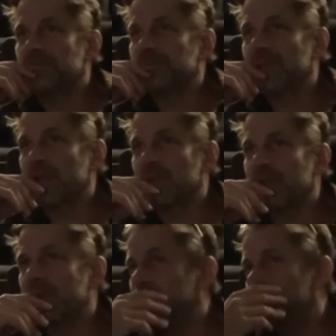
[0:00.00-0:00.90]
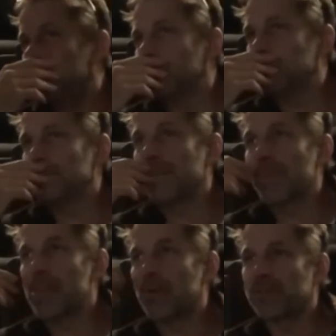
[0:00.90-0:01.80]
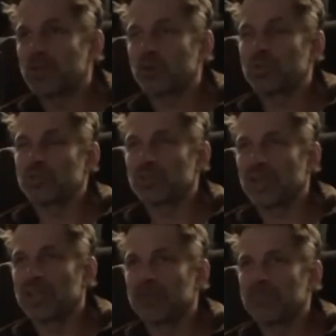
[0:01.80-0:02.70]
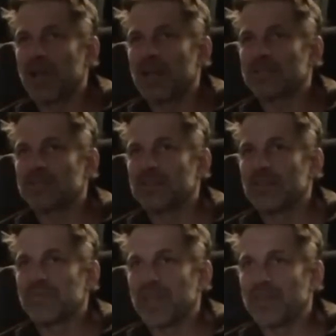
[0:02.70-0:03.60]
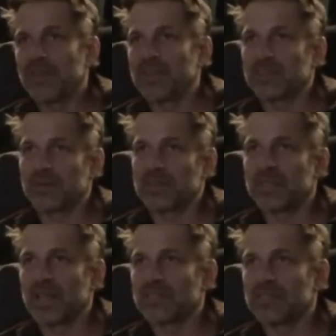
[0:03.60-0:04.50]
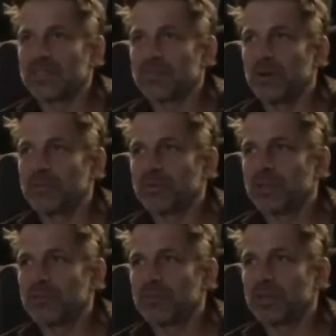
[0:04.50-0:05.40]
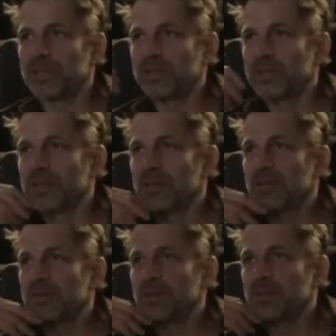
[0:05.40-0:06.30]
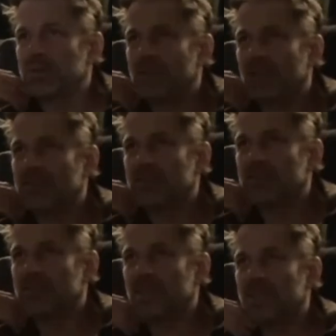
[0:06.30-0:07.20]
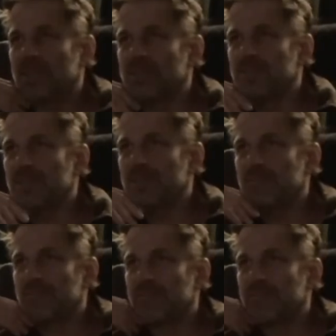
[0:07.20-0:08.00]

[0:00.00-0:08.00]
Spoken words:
acquiesce to the soldiers are letting him pass. And then Chris has this moment with him where he realizes that he is an